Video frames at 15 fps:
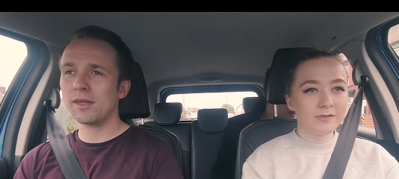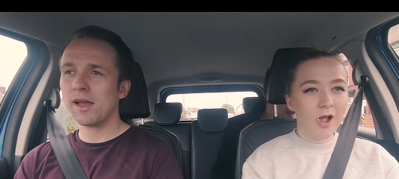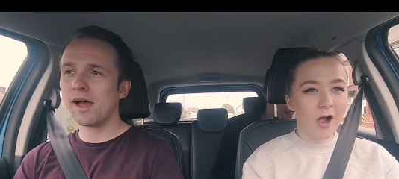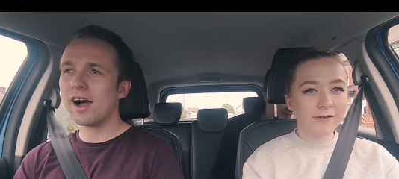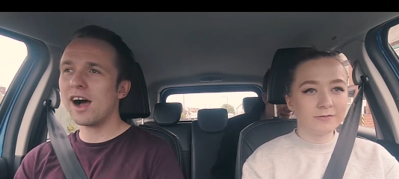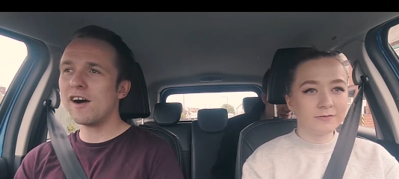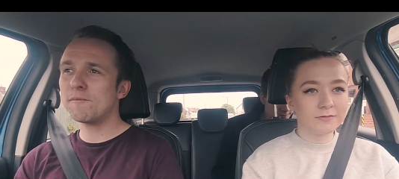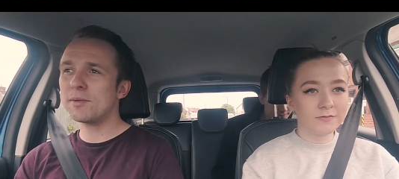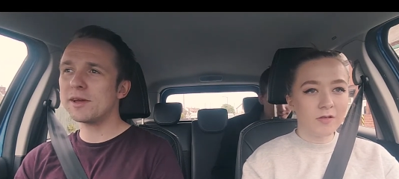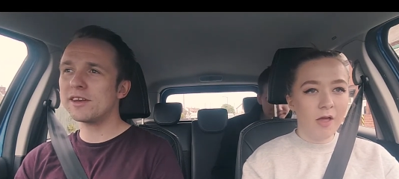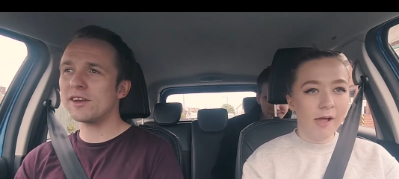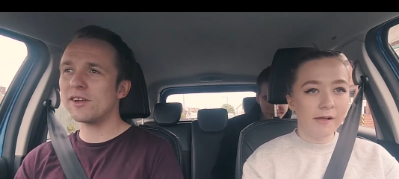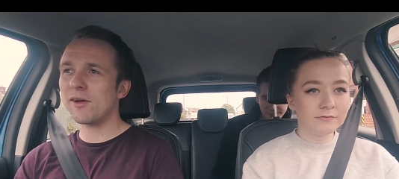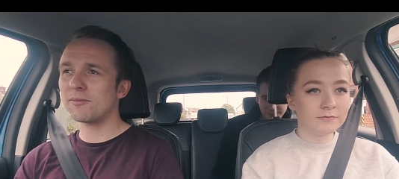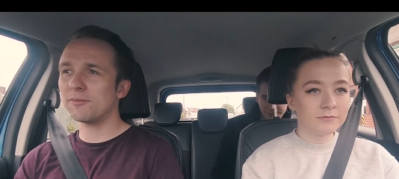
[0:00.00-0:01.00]
Speaker 1: I have
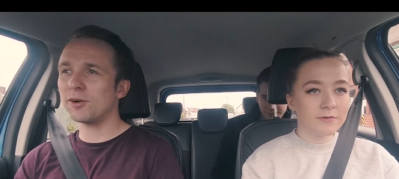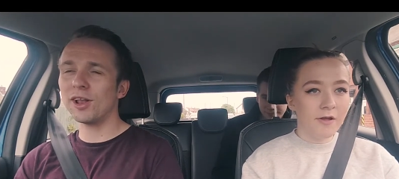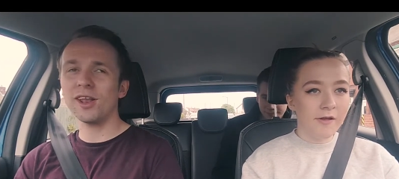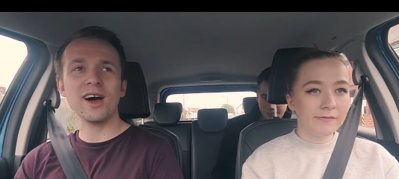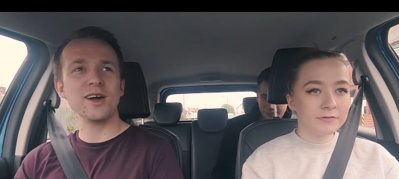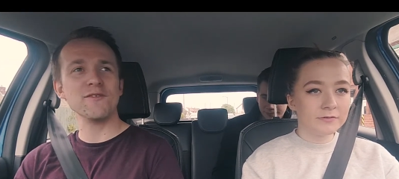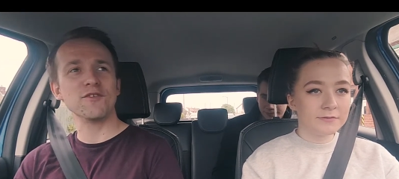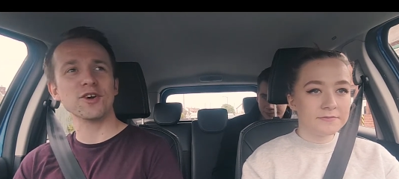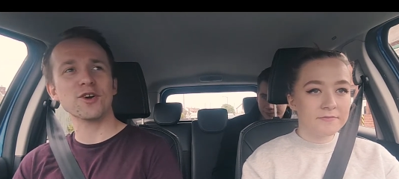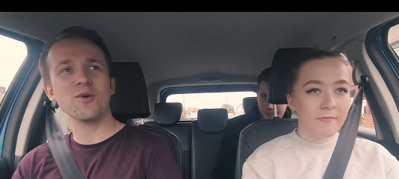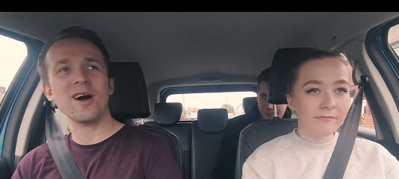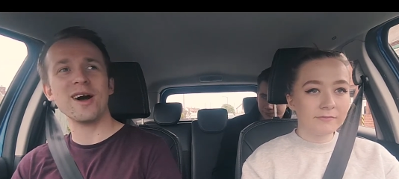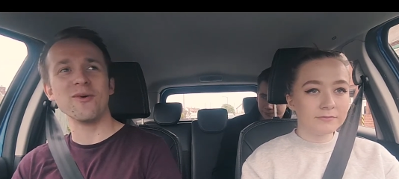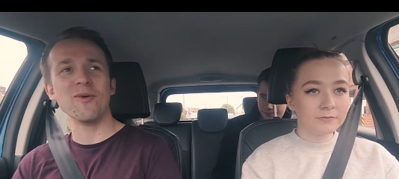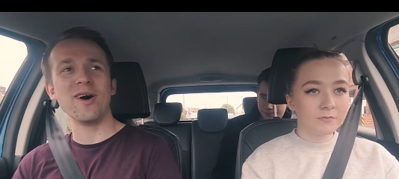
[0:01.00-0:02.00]
been alive for
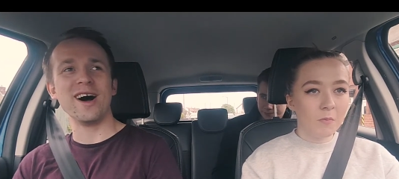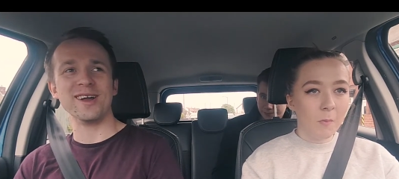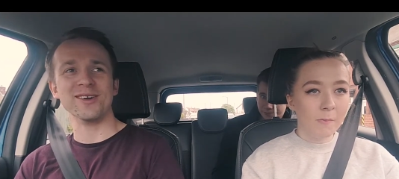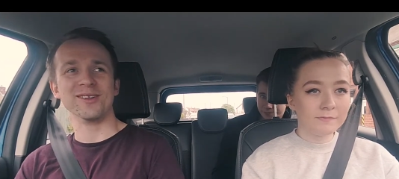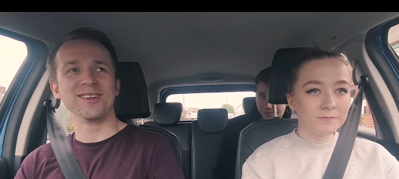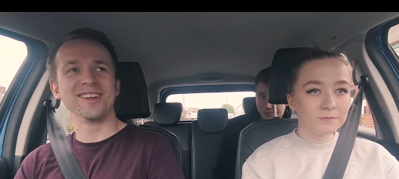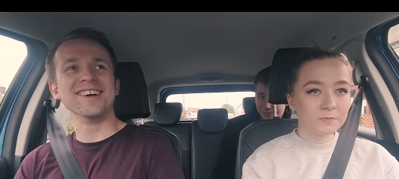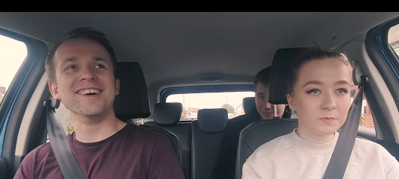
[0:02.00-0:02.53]
quite a while.